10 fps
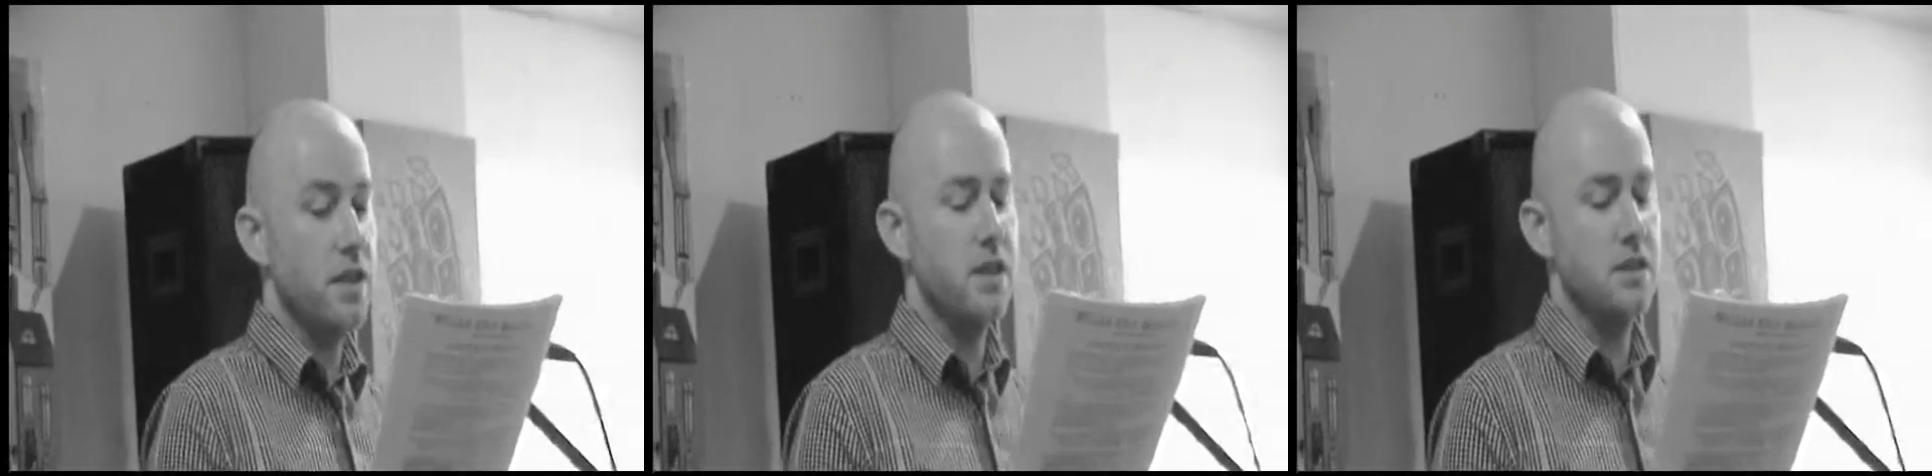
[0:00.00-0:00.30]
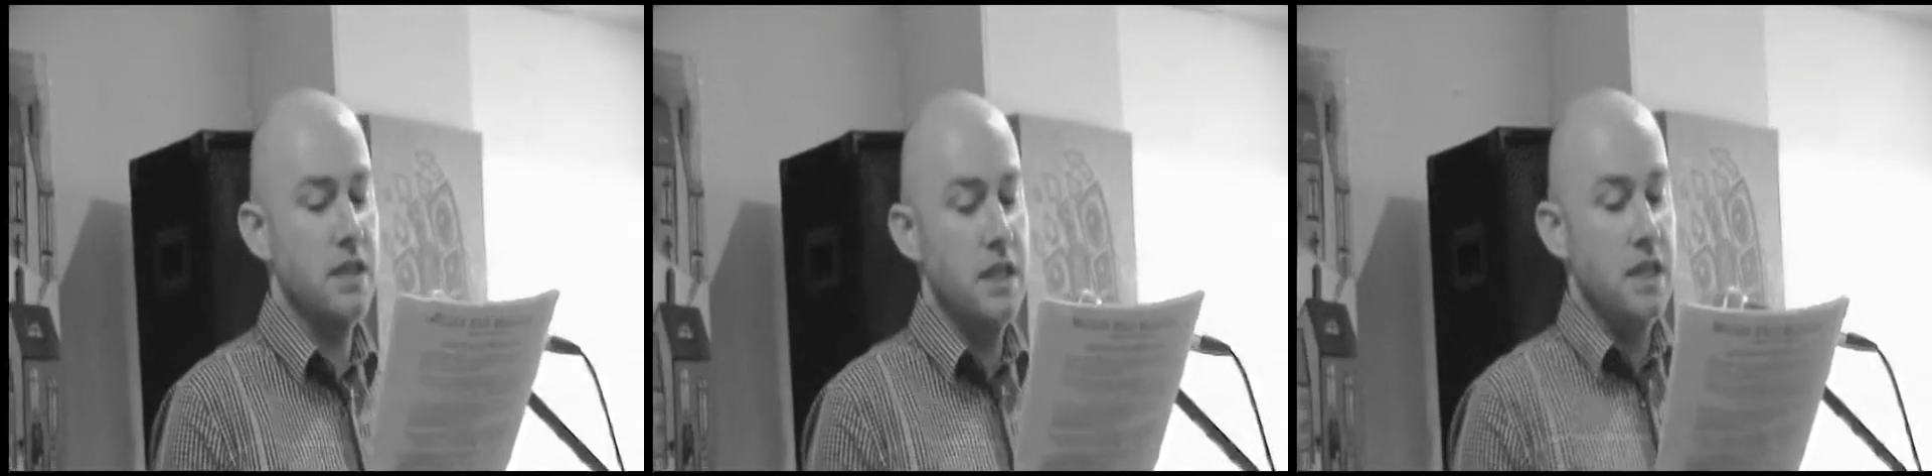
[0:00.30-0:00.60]

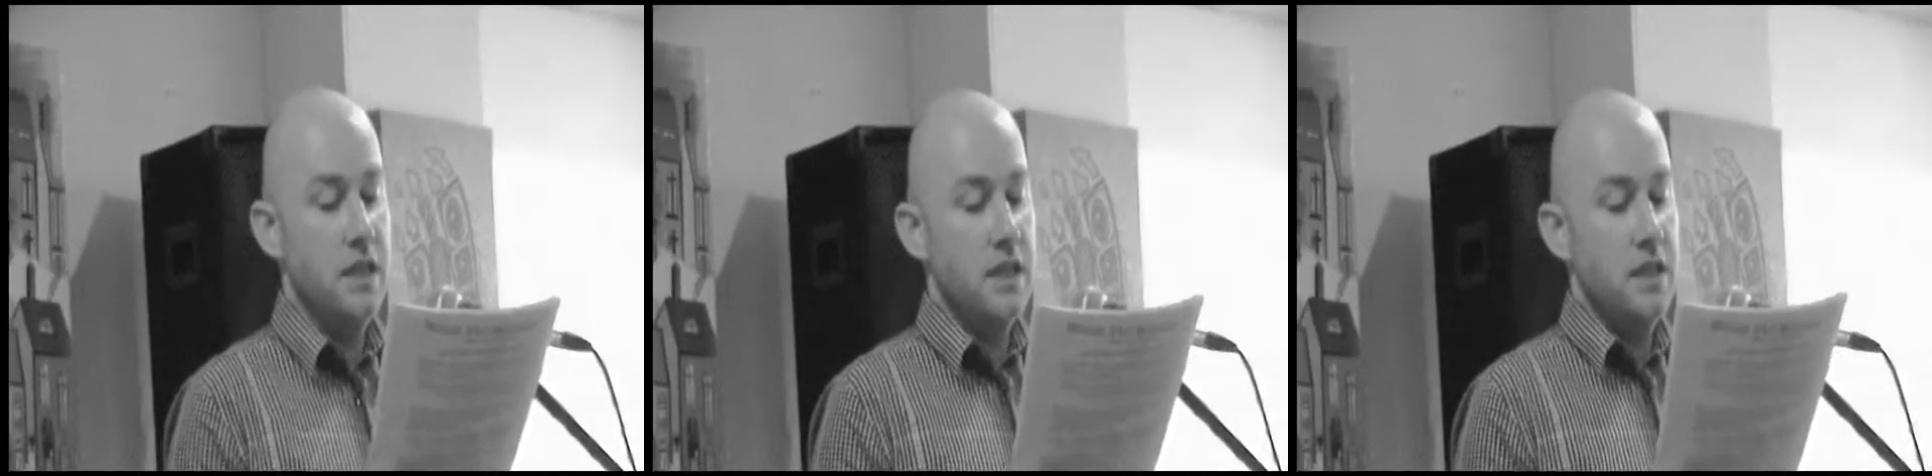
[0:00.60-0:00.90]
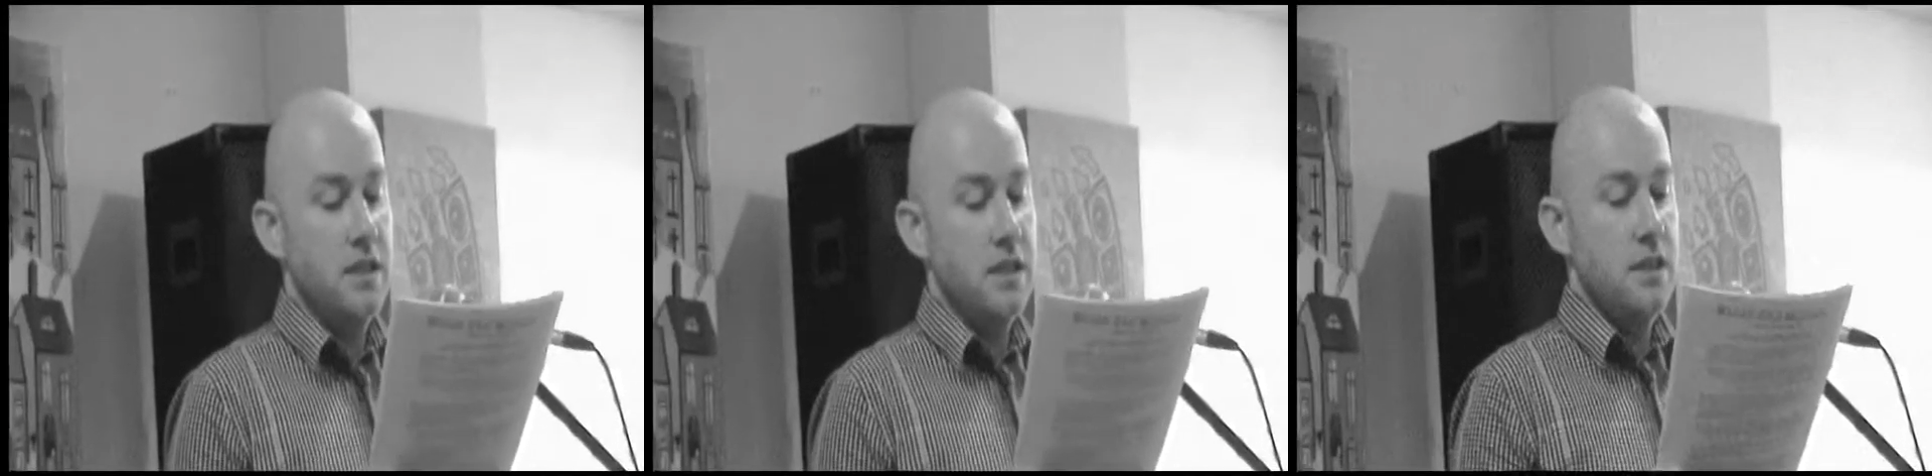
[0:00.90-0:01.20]
there.
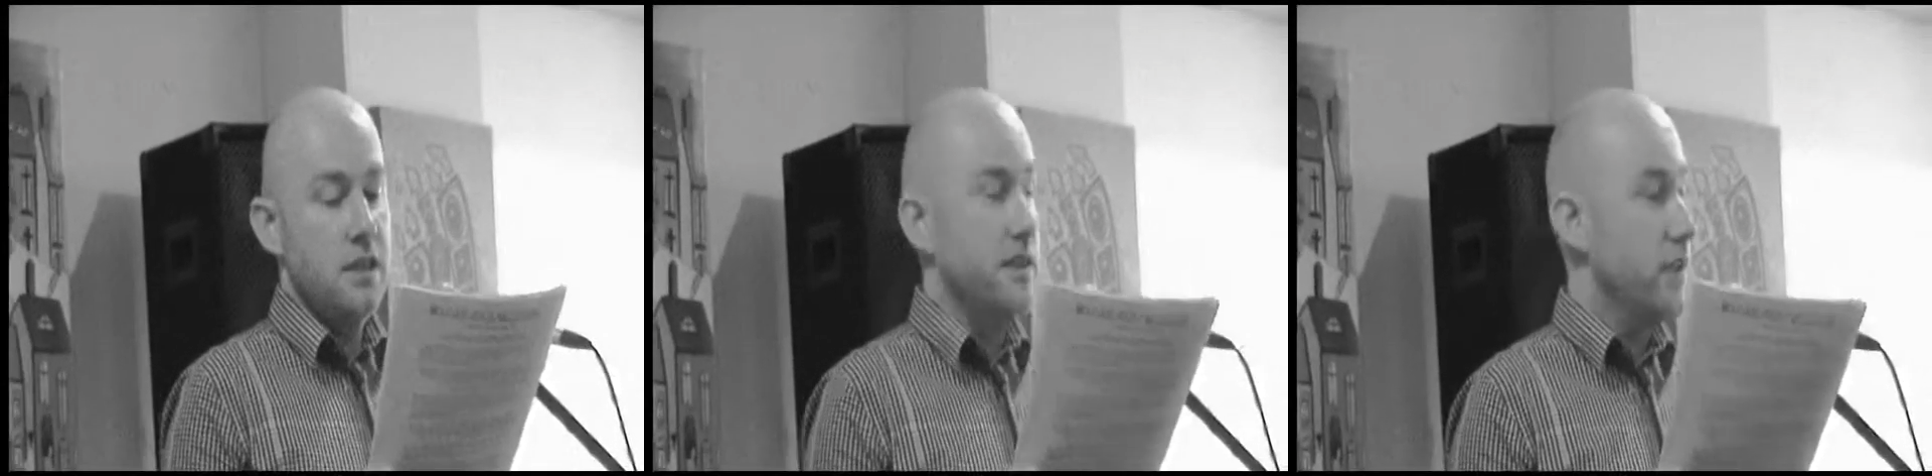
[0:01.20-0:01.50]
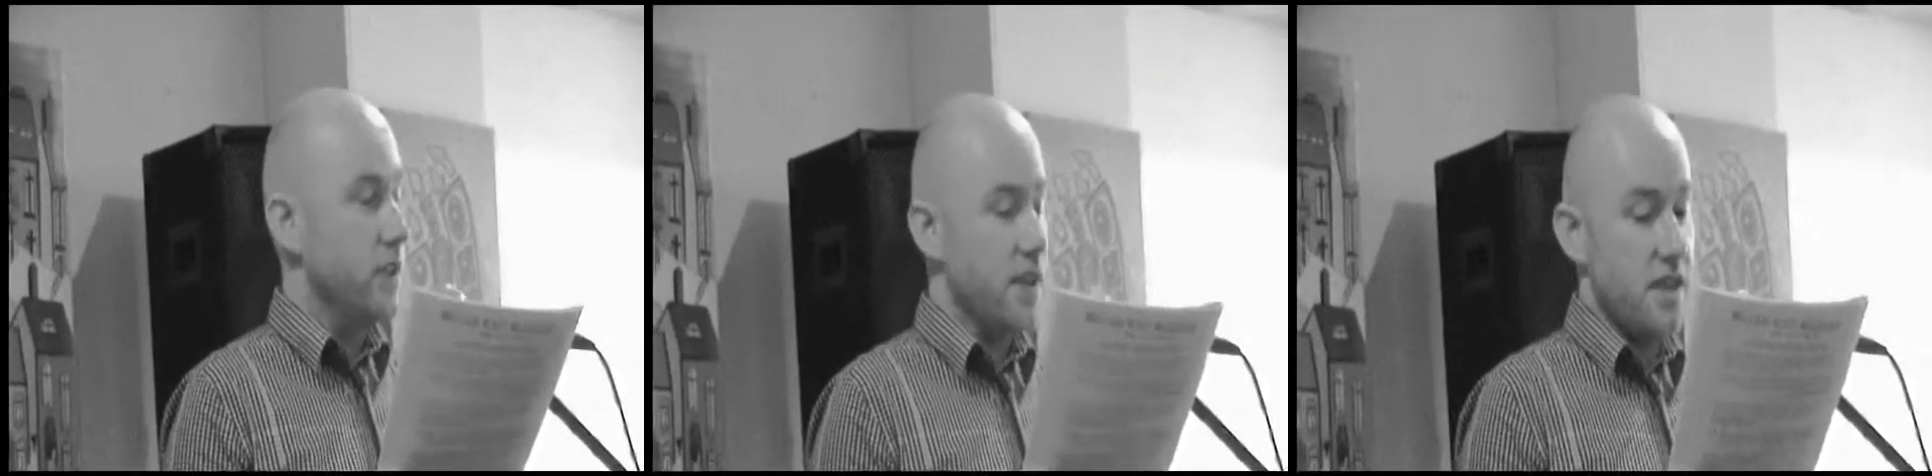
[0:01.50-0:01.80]

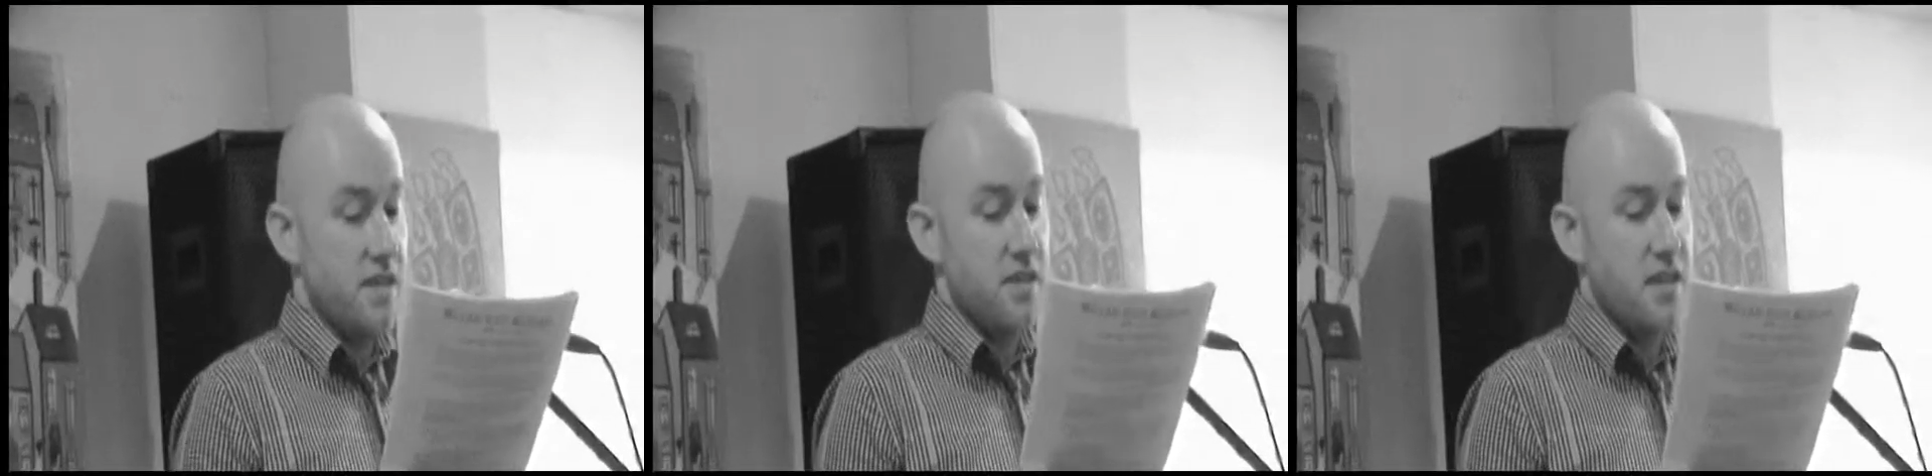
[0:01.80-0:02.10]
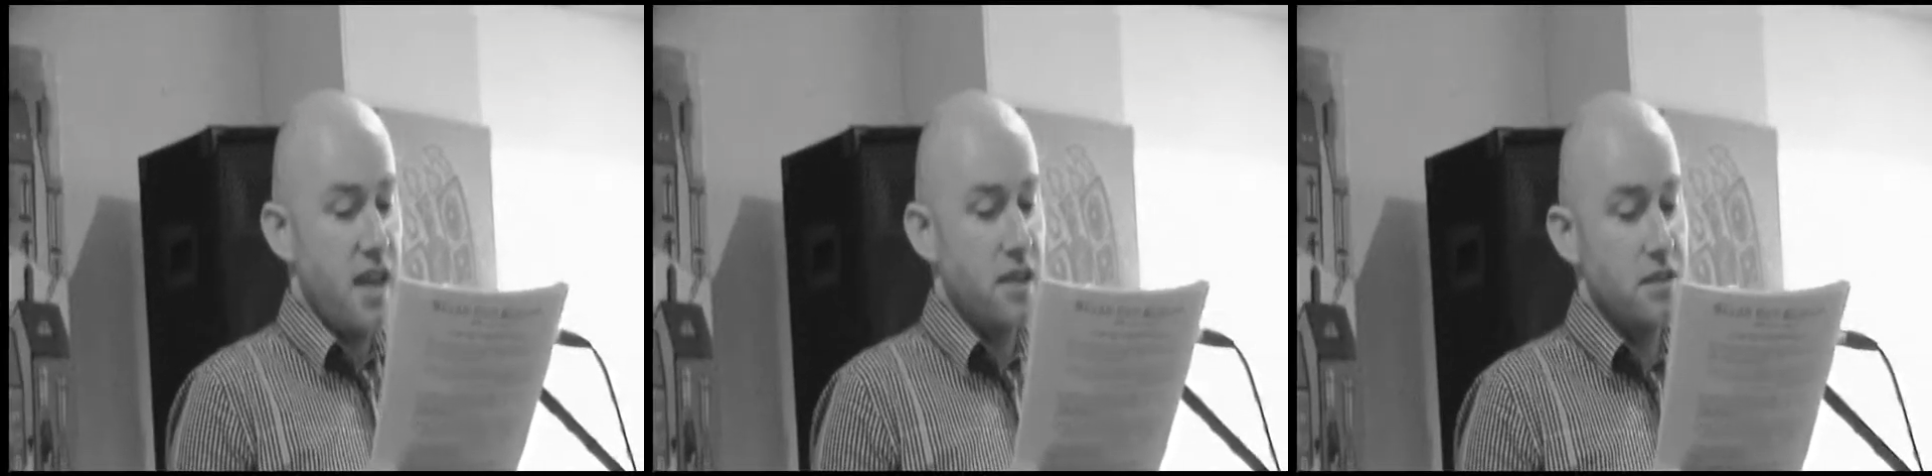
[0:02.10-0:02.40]
Never like this in
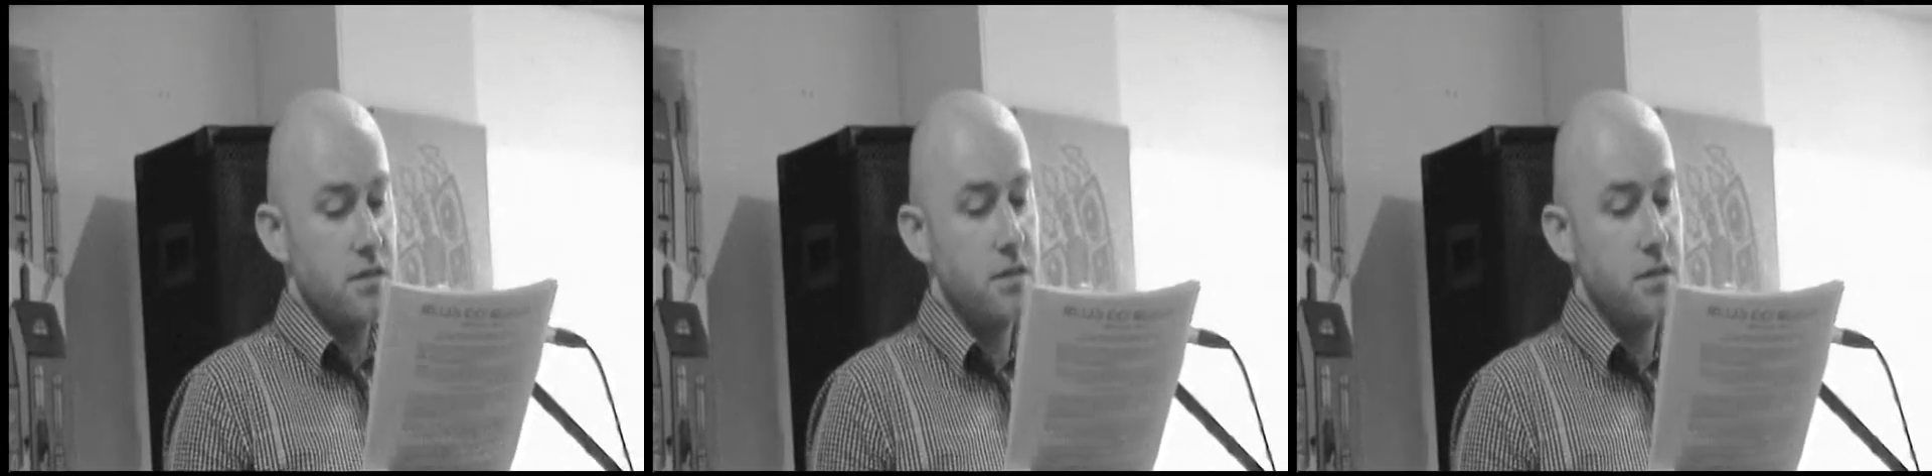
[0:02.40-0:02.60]
Taggart.